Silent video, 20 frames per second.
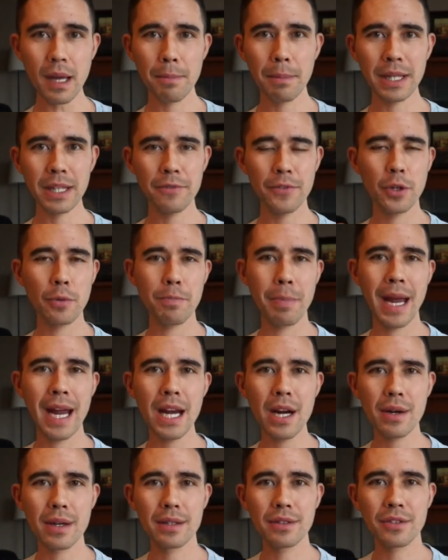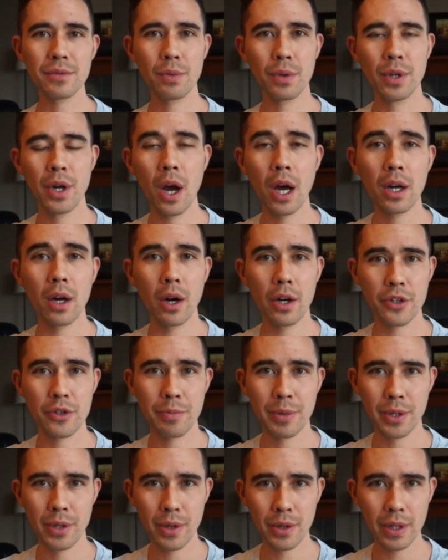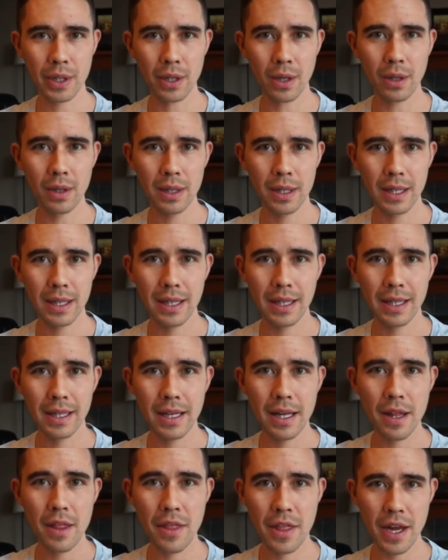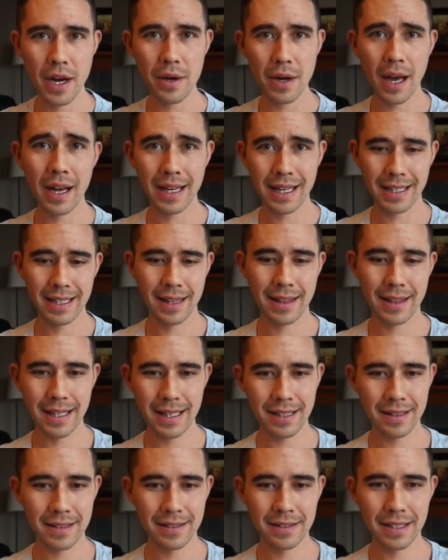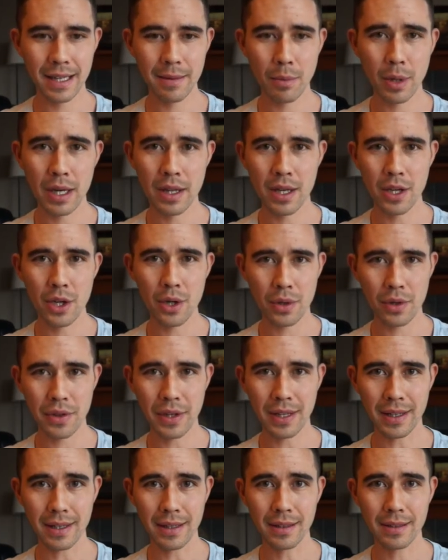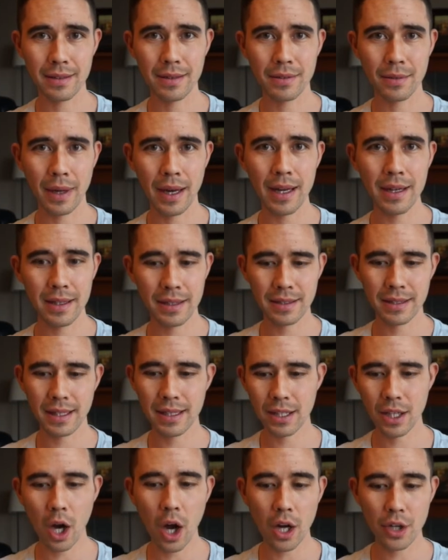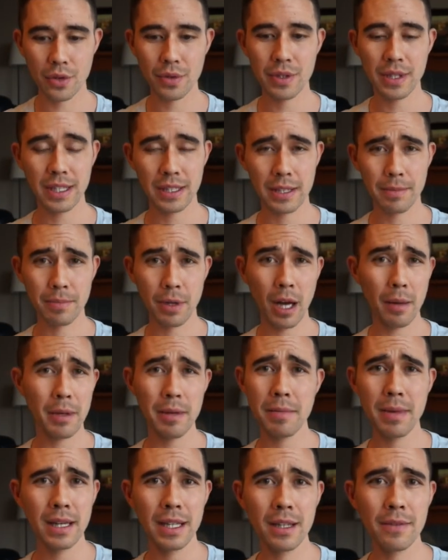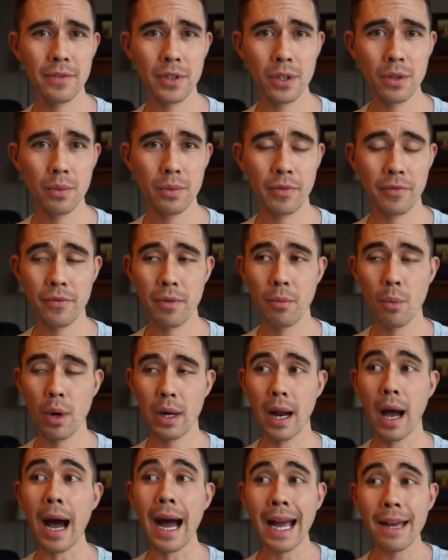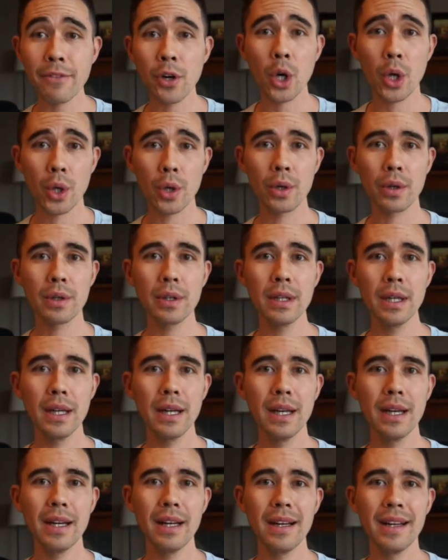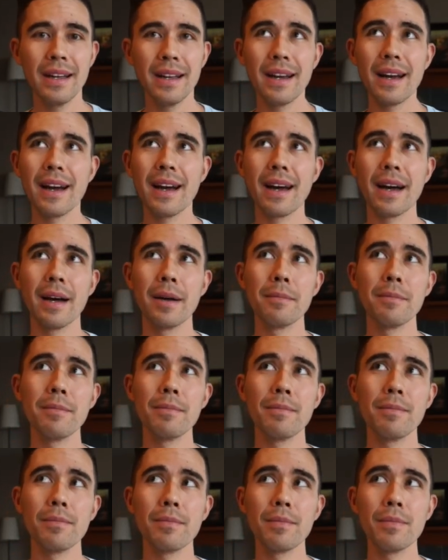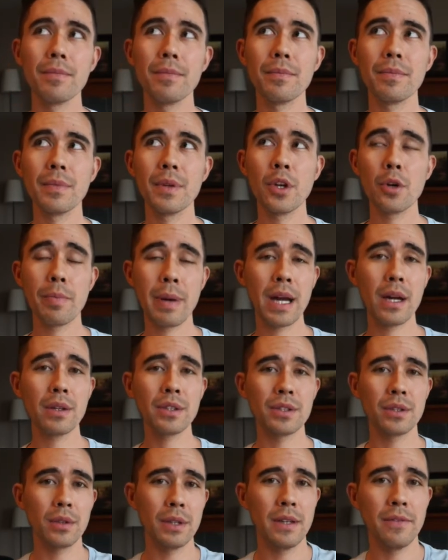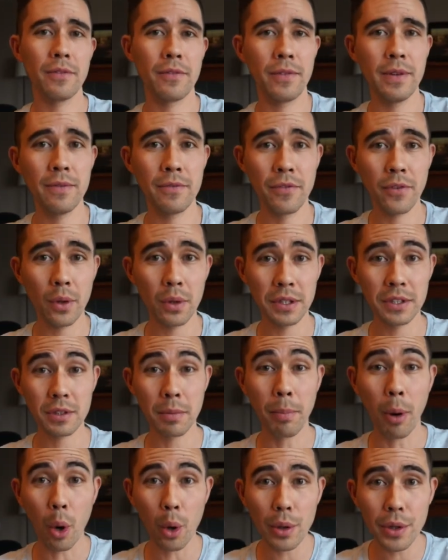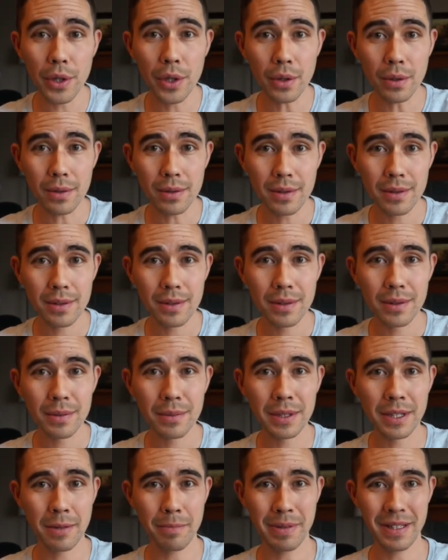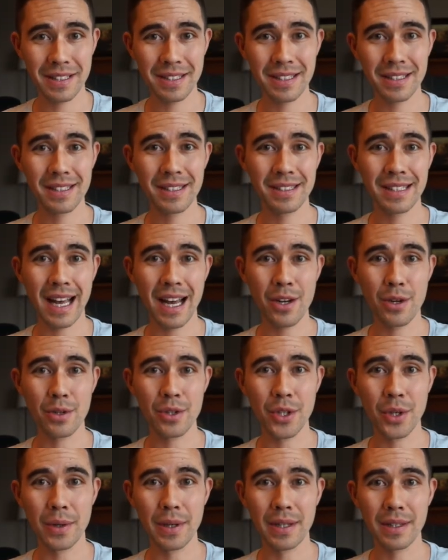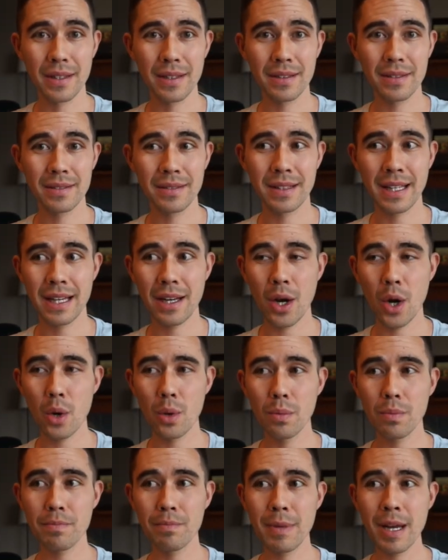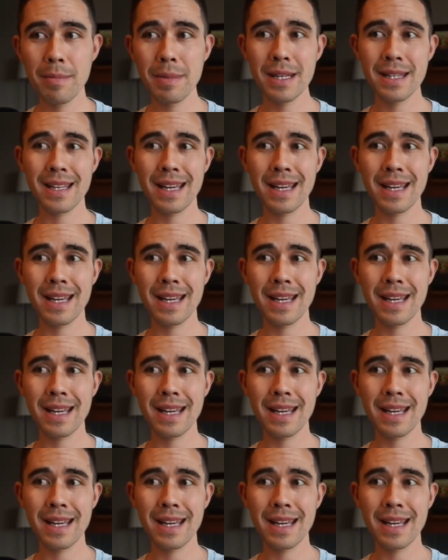but if your parents were not entrepreneurial, they're not gonna think the same way that you're thinking, right? It's gonna contradict. And probably many of you, from what I've heard, um, your parents don't even, even fully support you with the businesses that you're doing. They don't, maybe